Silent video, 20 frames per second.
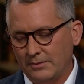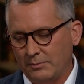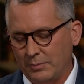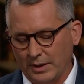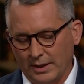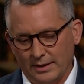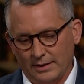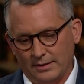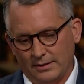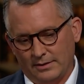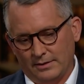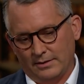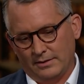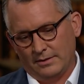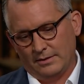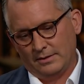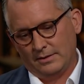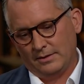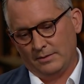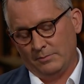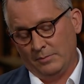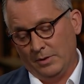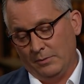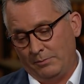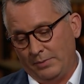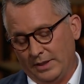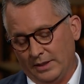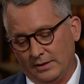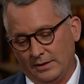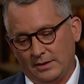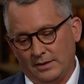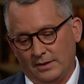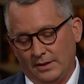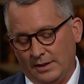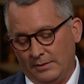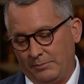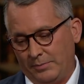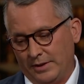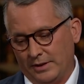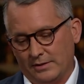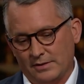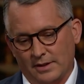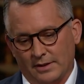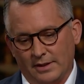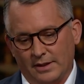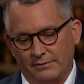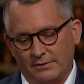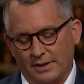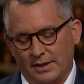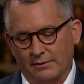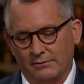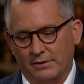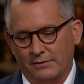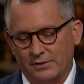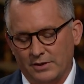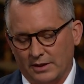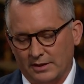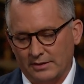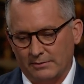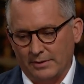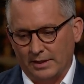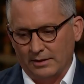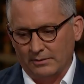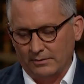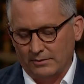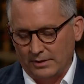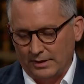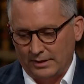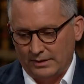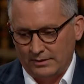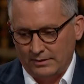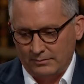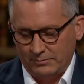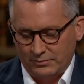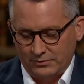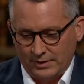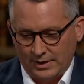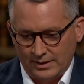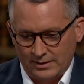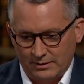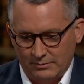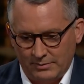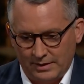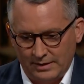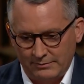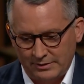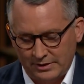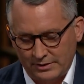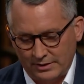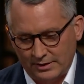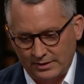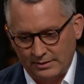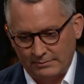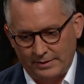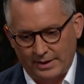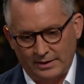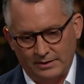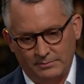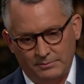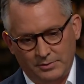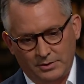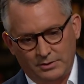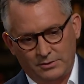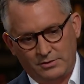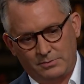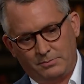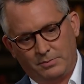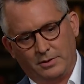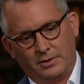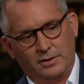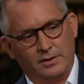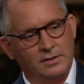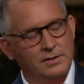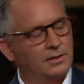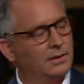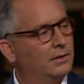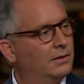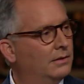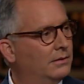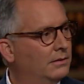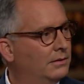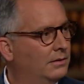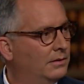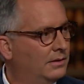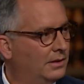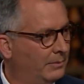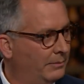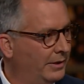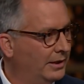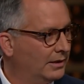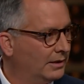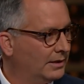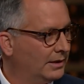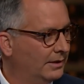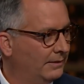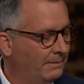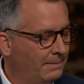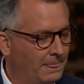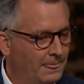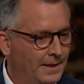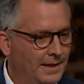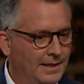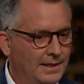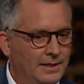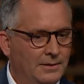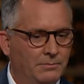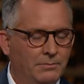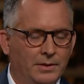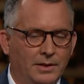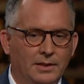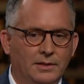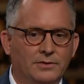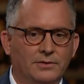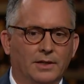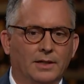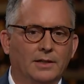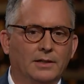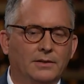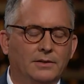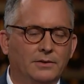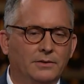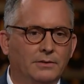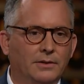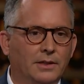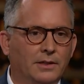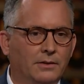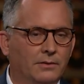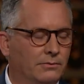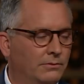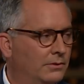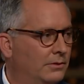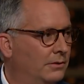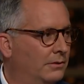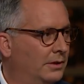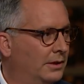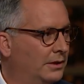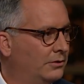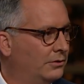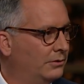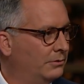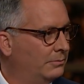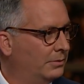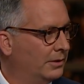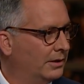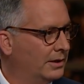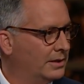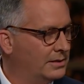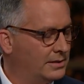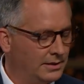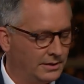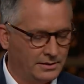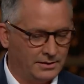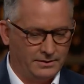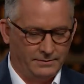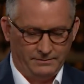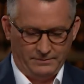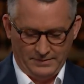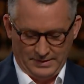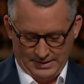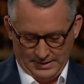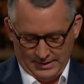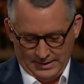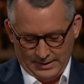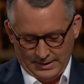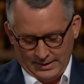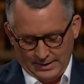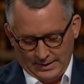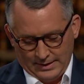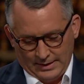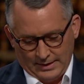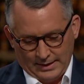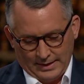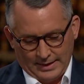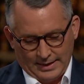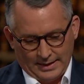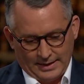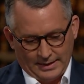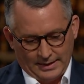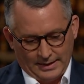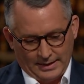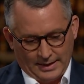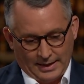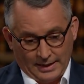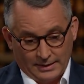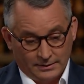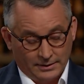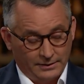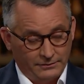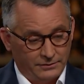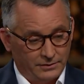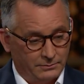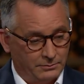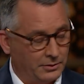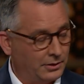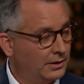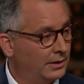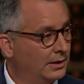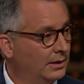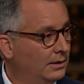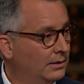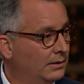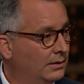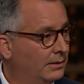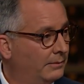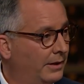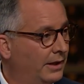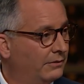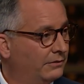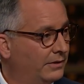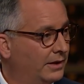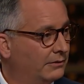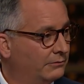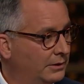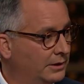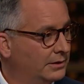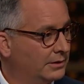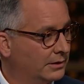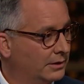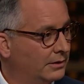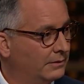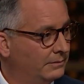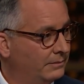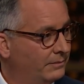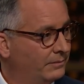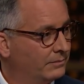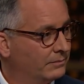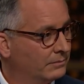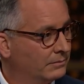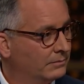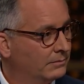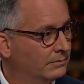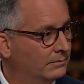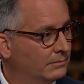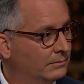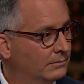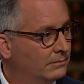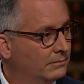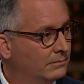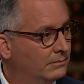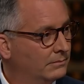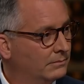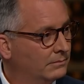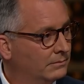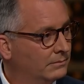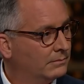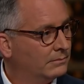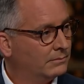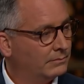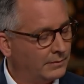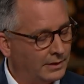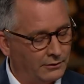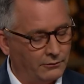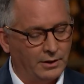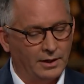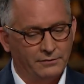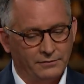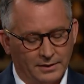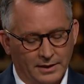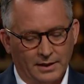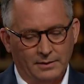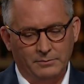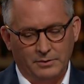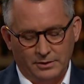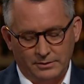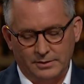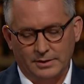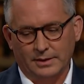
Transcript: but Bill, it builds on everything we've talked about. Barack Obama talked about a post-partisan America, but he tried to do it through a two-party system. I left the party about 5 weeks ago. Mm. My wife and I both